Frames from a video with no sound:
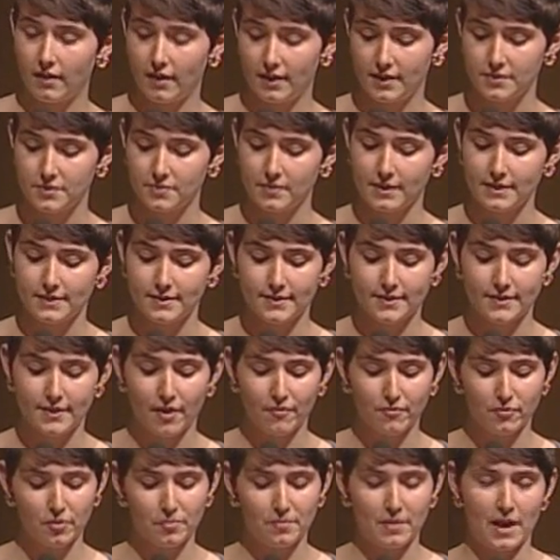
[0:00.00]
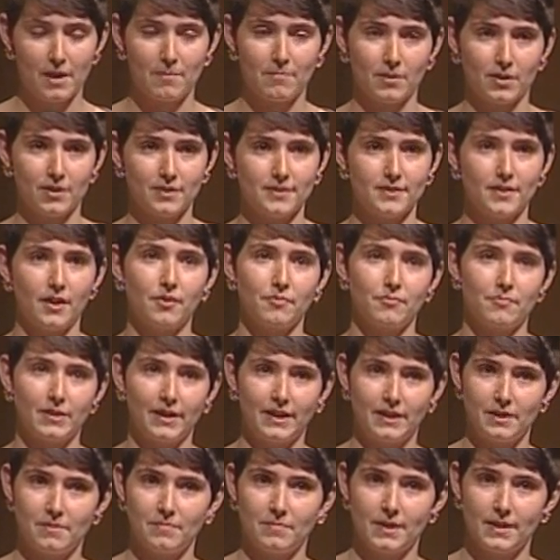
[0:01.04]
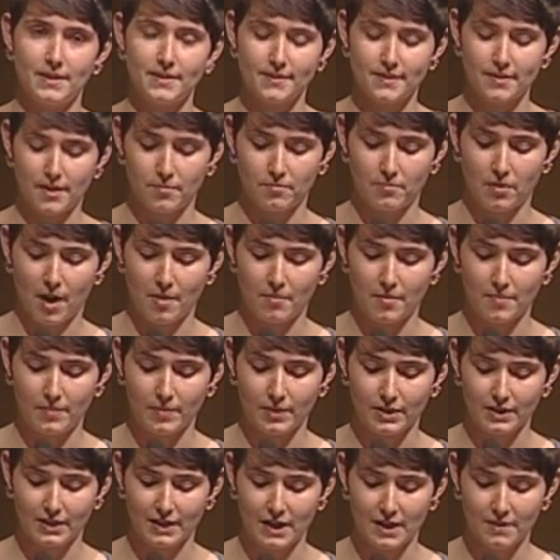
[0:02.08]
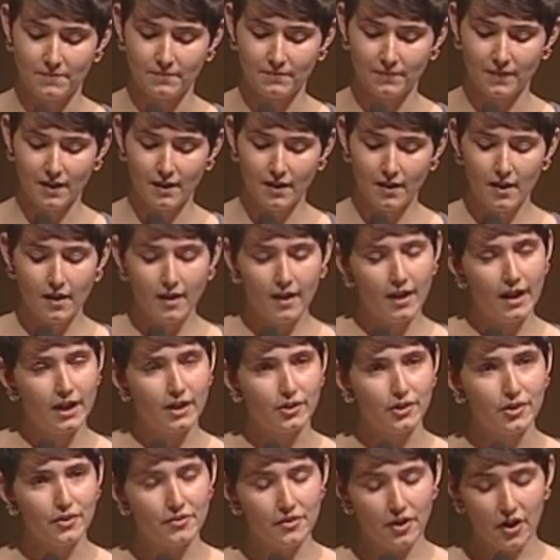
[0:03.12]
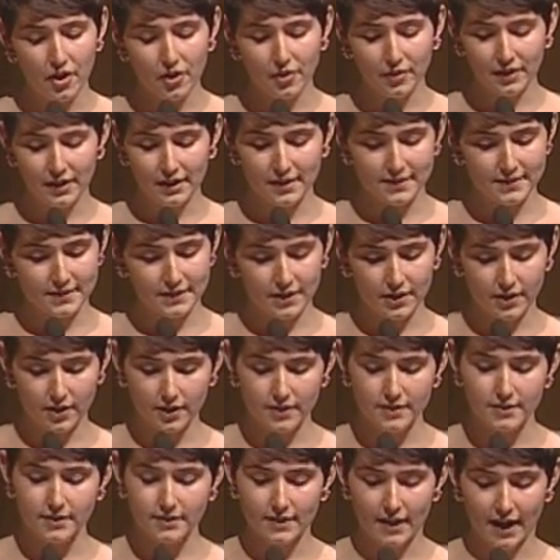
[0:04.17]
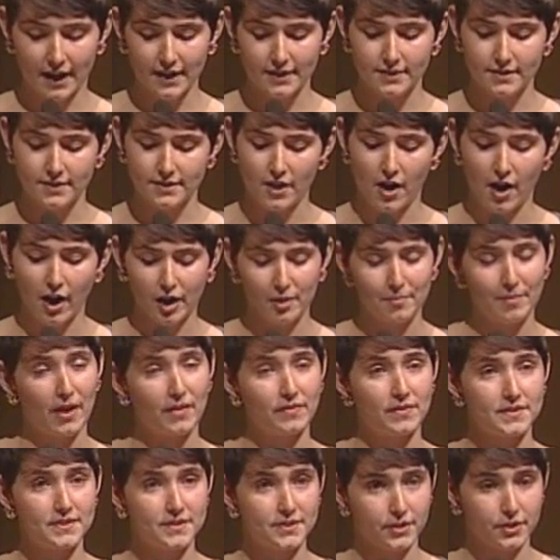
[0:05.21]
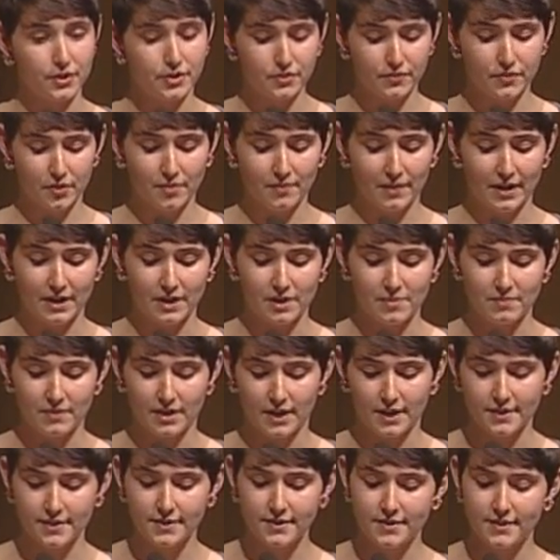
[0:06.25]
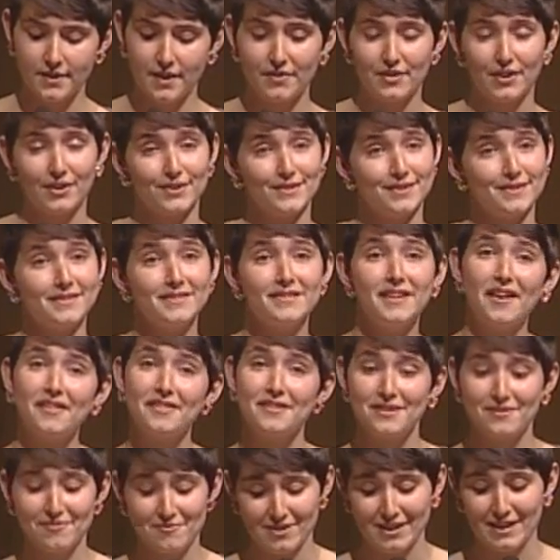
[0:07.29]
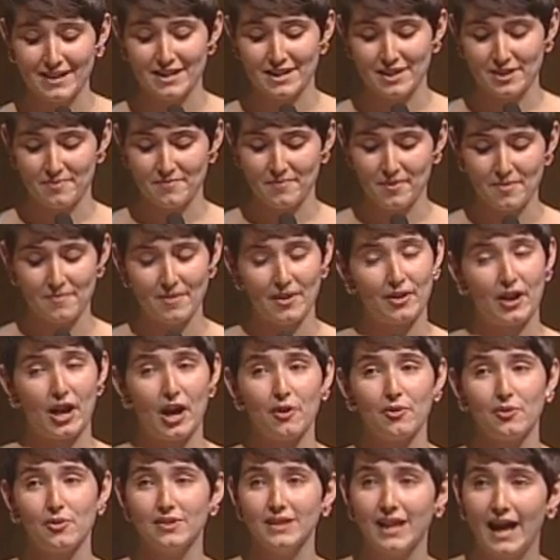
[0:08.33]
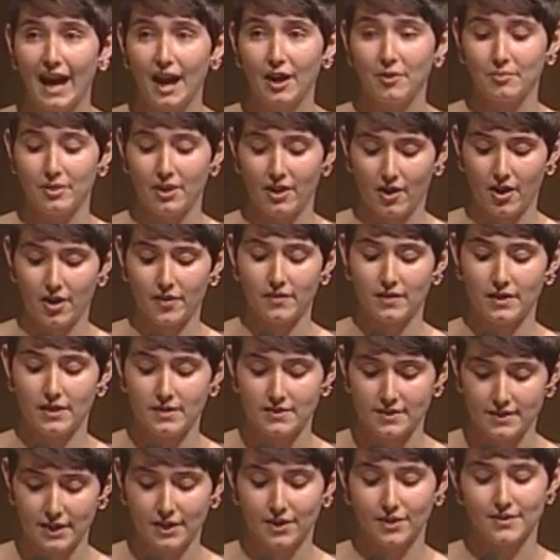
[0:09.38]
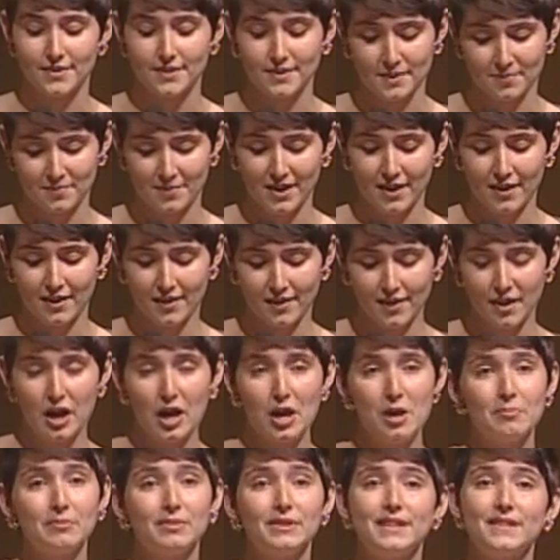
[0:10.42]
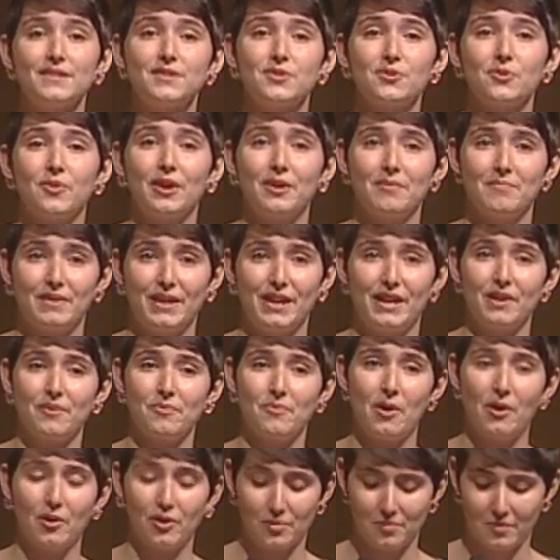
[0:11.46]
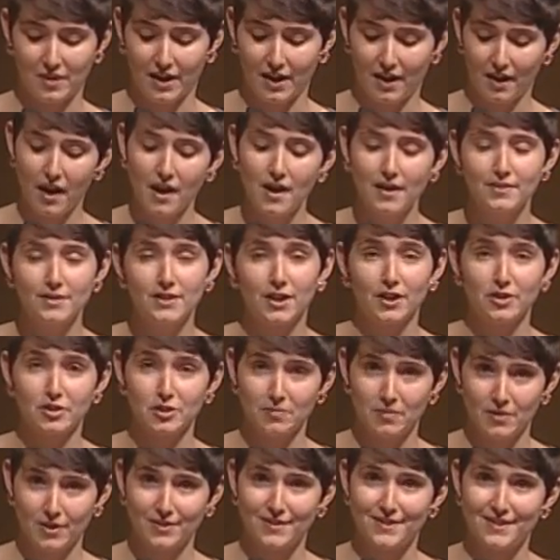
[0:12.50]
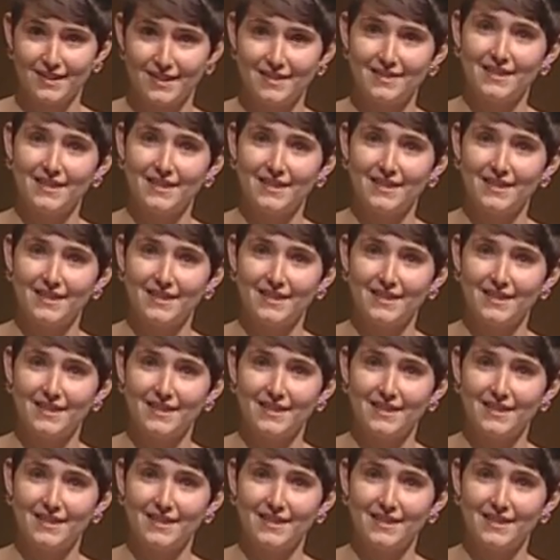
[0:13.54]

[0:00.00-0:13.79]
and has written several papers on randomness and probability. And although he is here tonight to talk about the search for randomness, there is nothing random about how glad we are that he's here to speak. Please join me in welcoming Doctor Persi